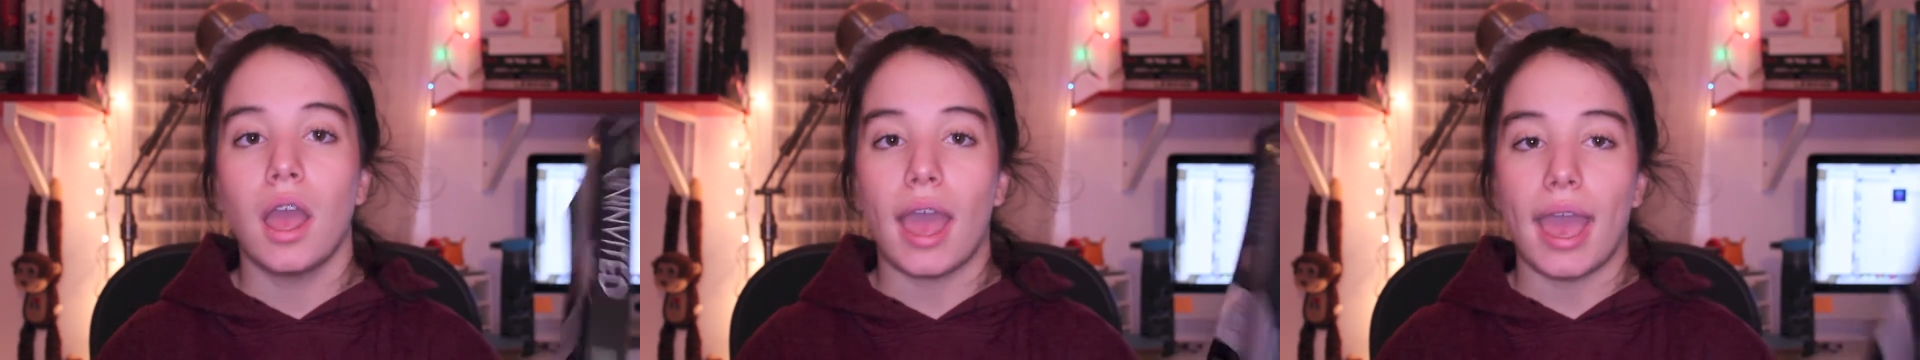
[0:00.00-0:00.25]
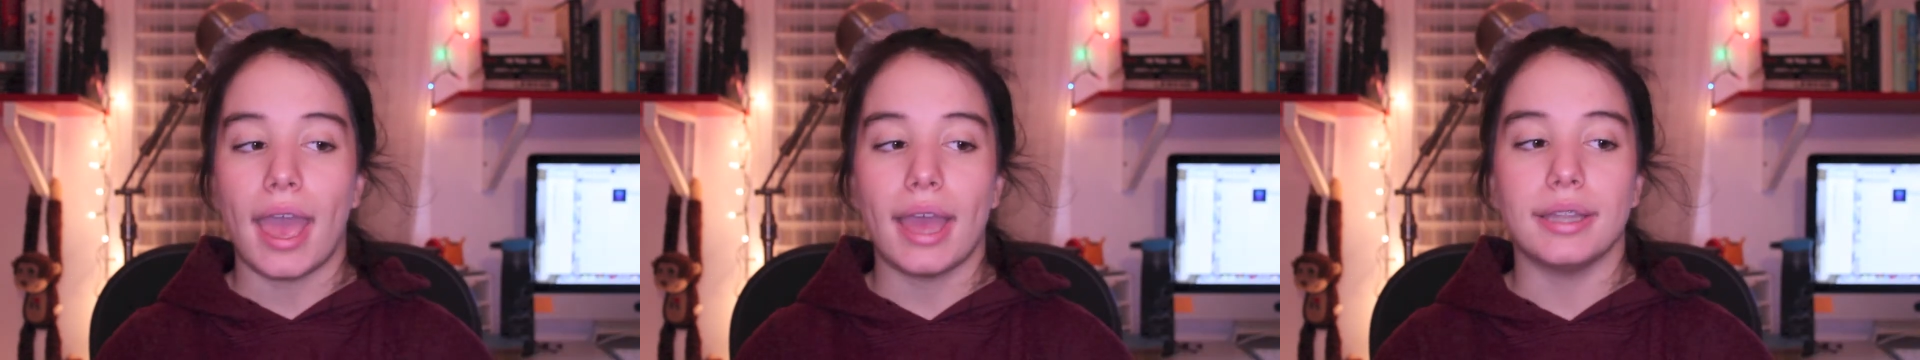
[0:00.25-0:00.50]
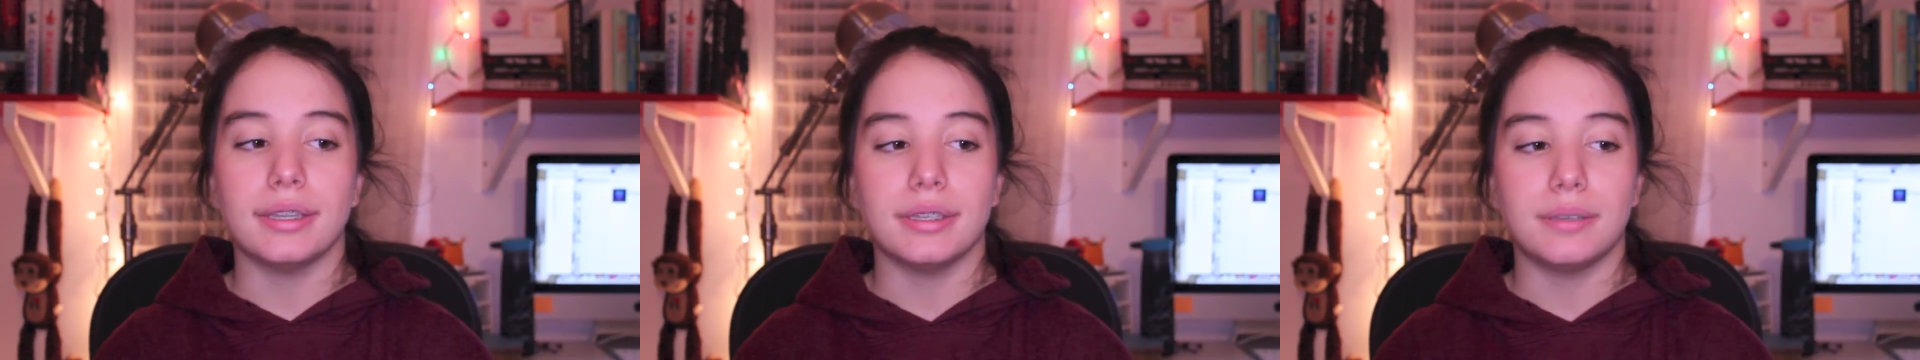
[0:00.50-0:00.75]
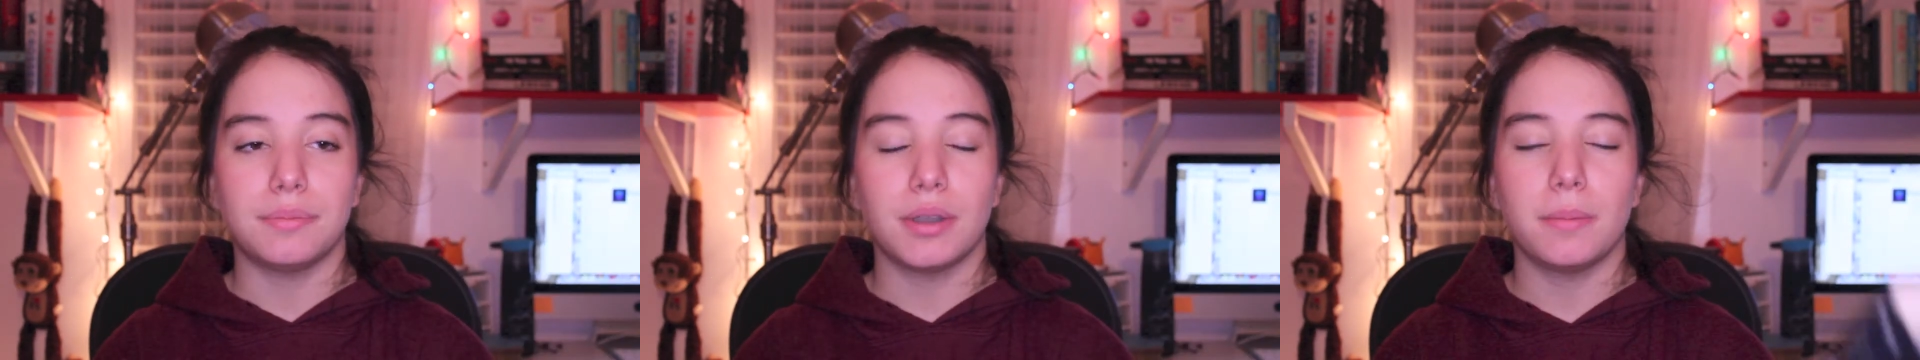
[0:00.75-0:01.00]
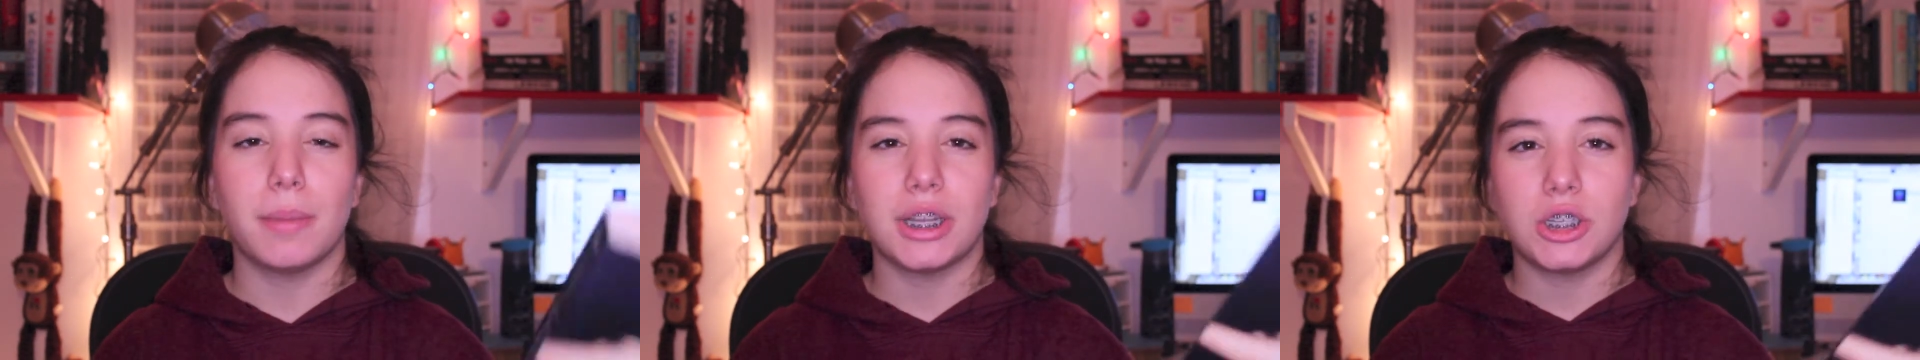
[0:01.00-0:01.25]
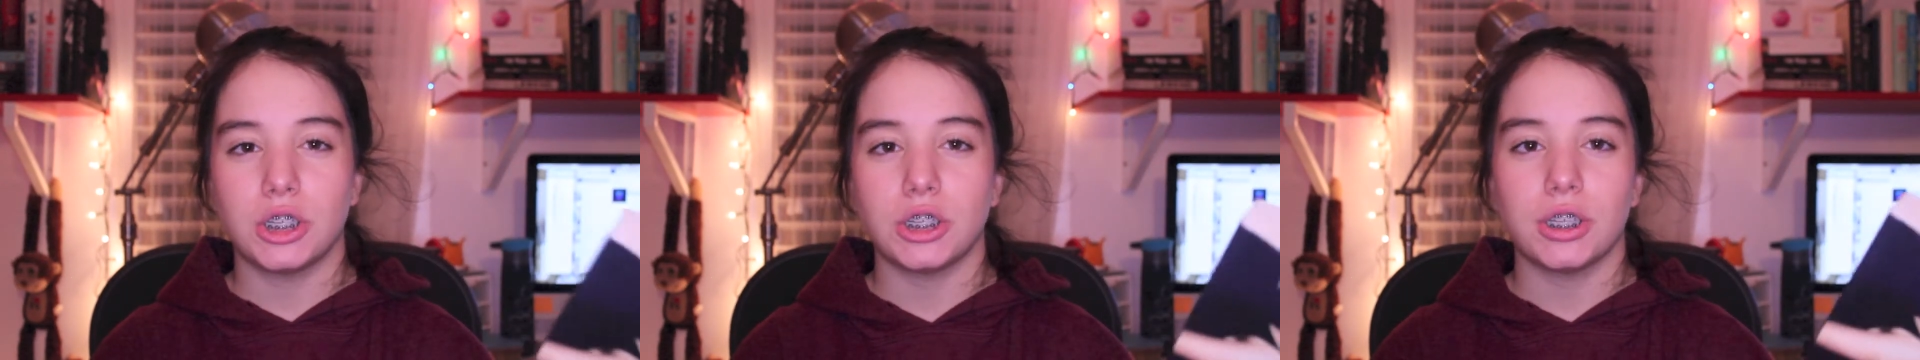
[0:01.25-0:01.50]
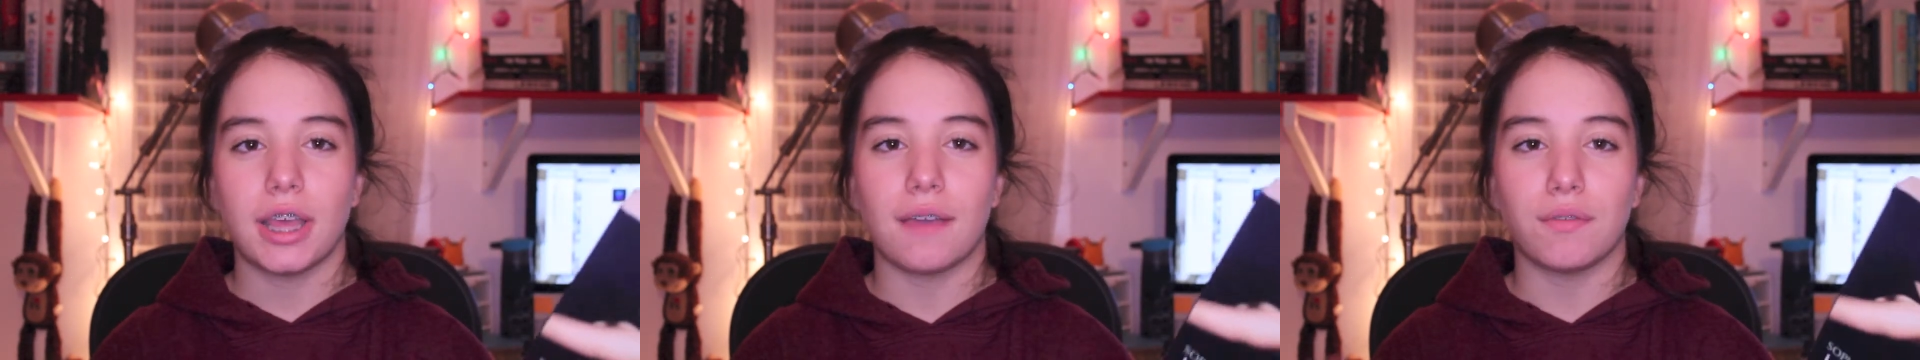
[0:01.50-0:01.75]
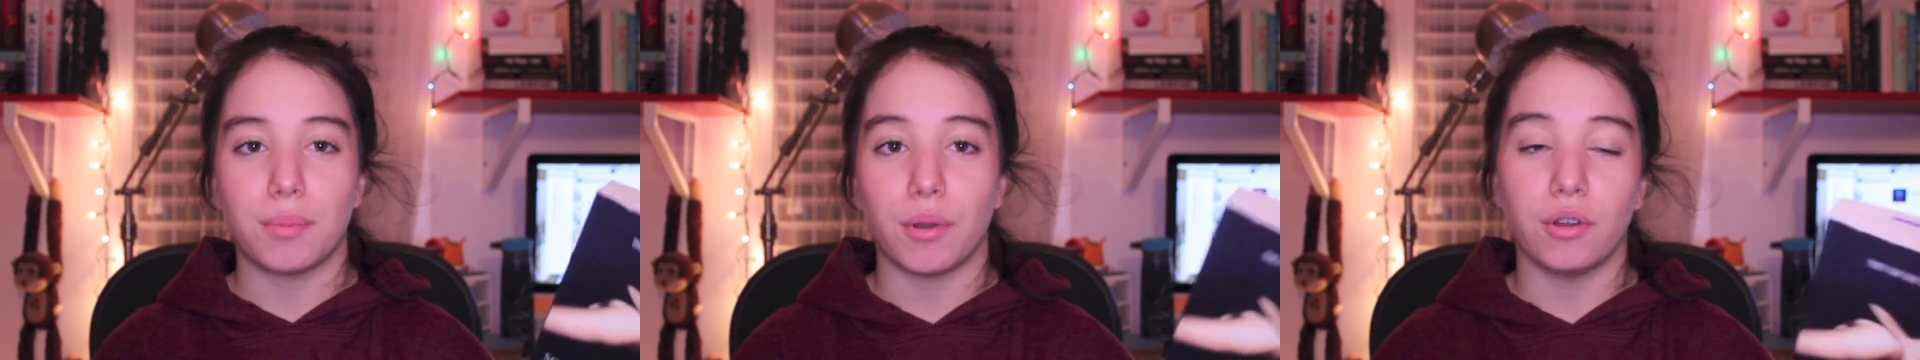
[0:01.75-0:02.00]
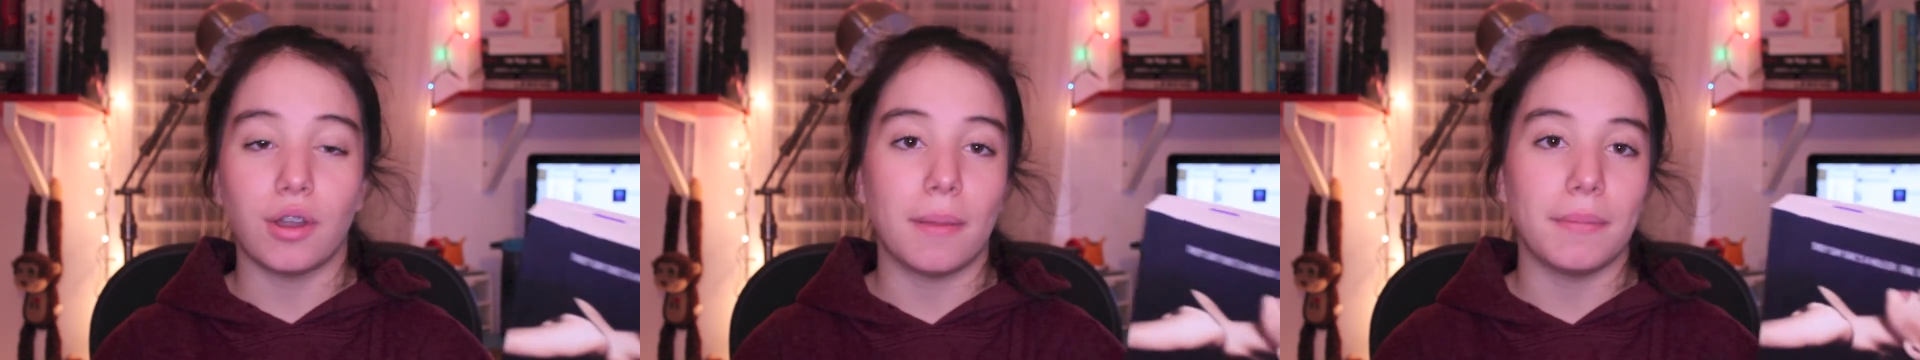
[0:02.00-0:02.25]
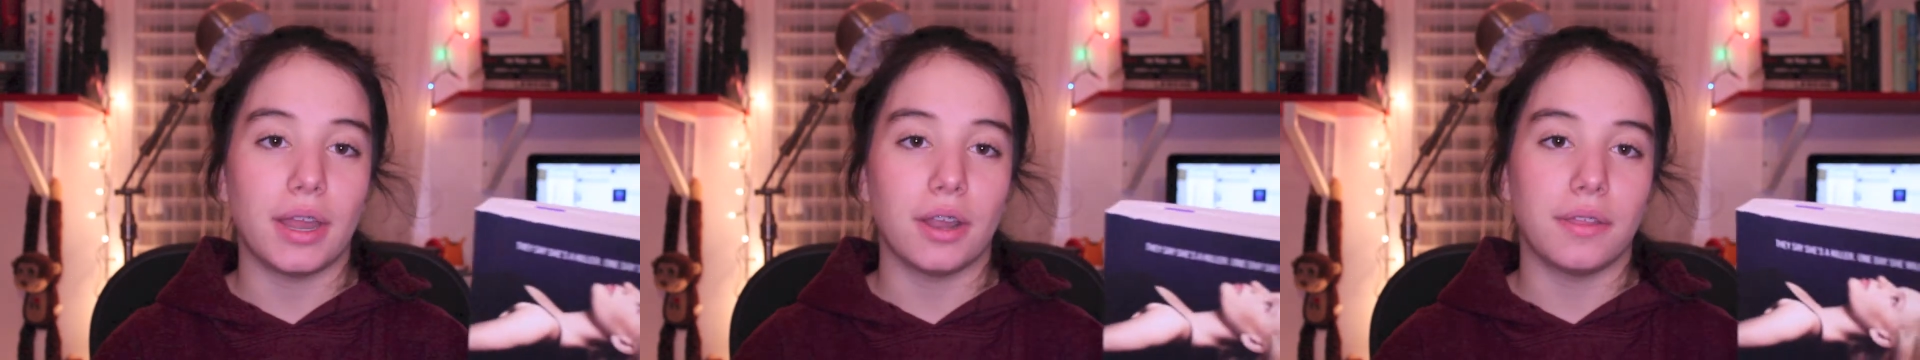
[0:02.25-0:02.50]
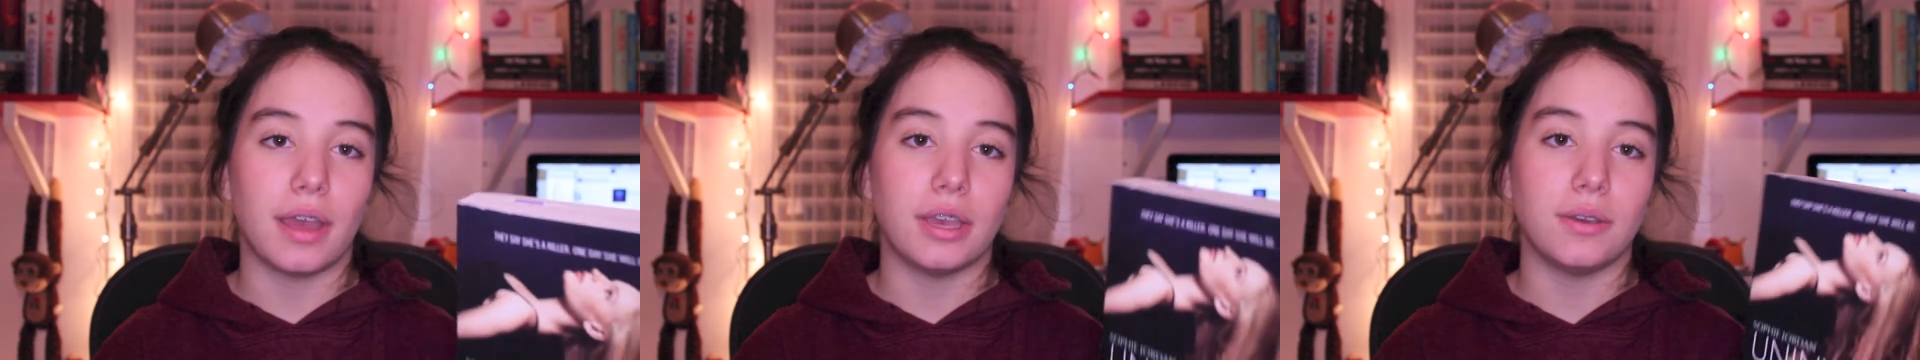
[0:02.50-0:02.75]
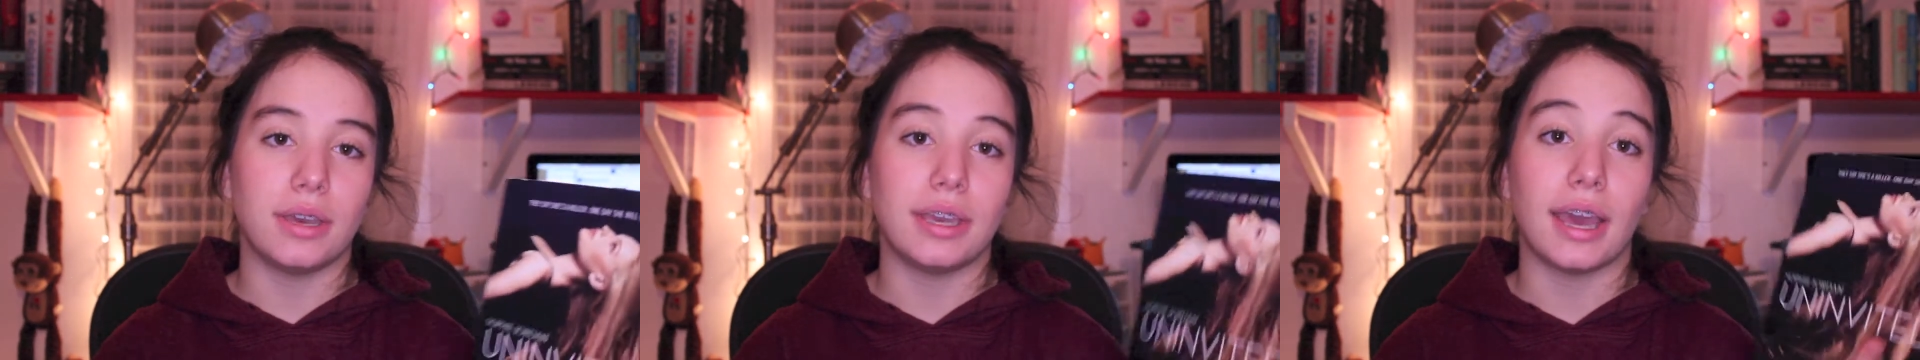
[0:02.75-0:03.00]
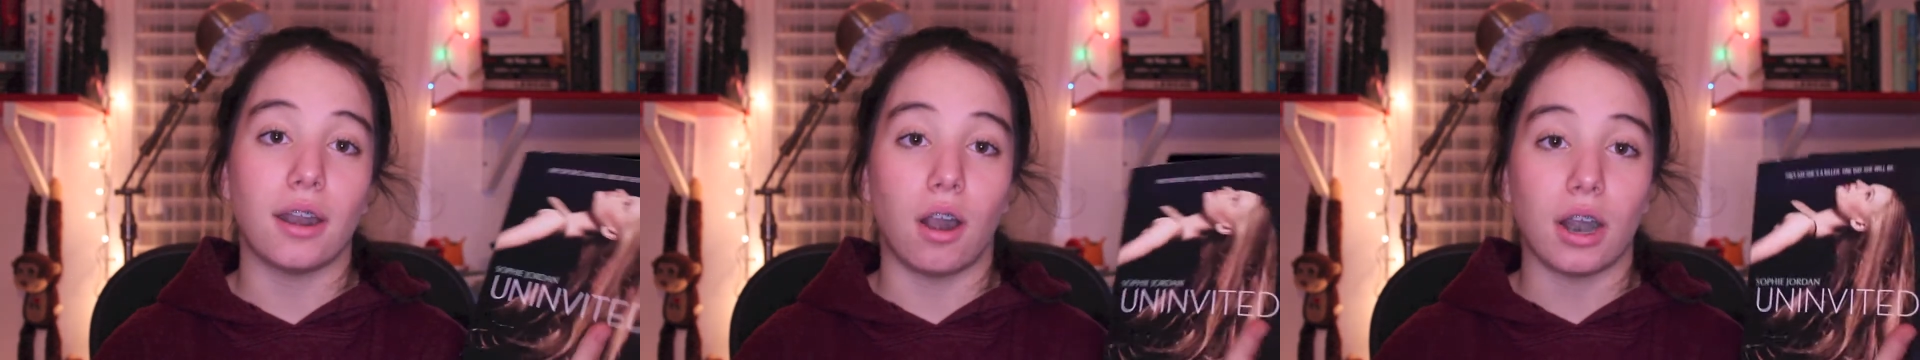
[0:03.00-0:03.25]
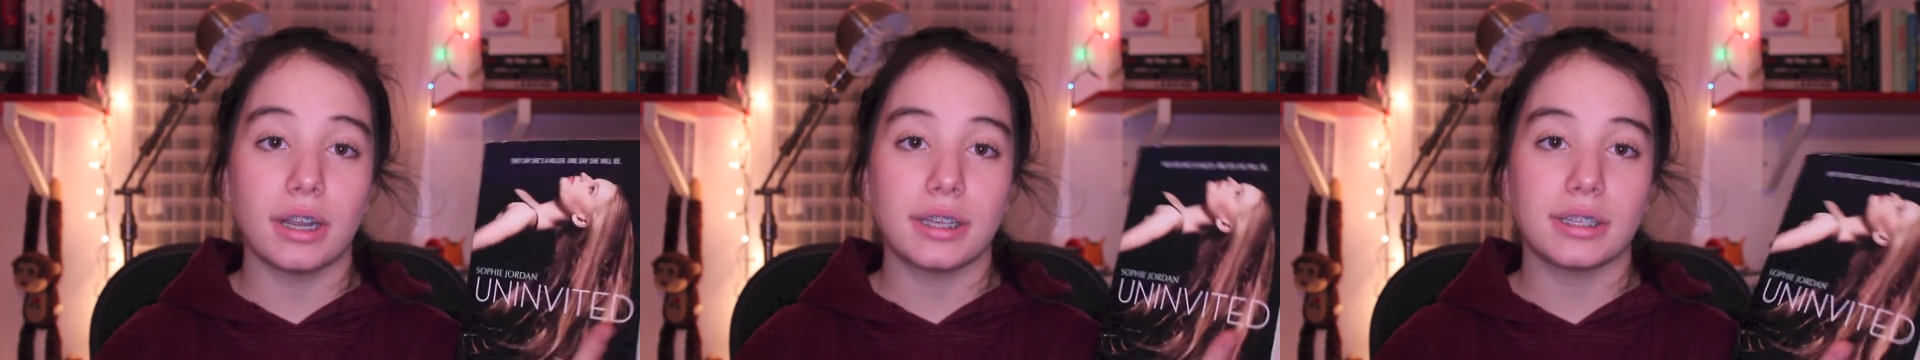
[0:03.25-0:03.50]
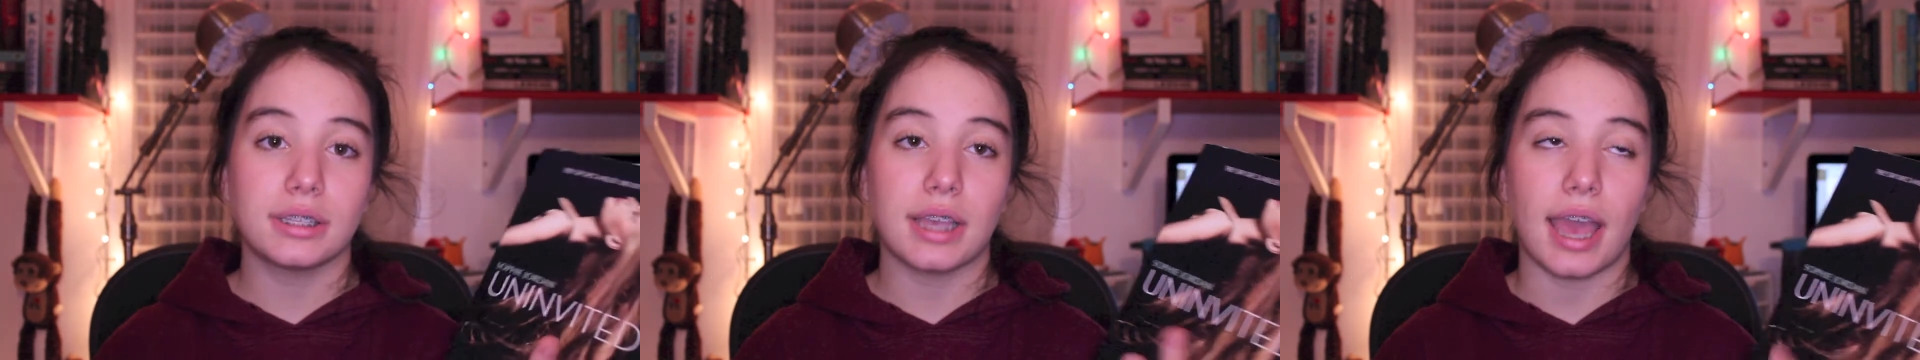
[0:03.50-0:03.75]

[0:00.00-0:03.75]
and pretty much they have a program there that you can get ARCs